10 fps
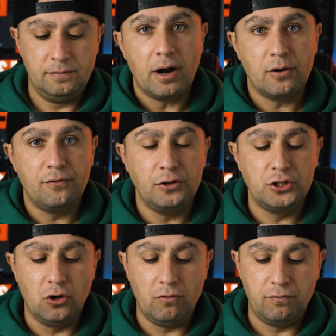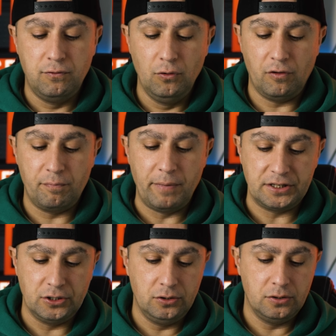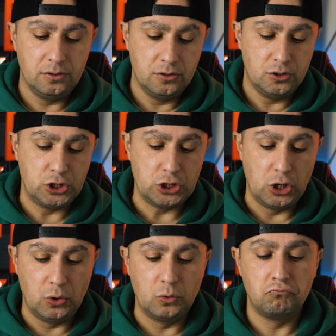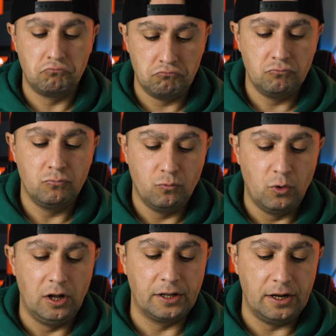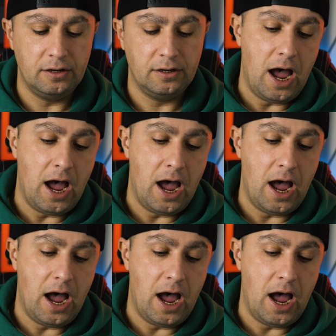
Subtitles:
Microphone is all full of metal, so well done.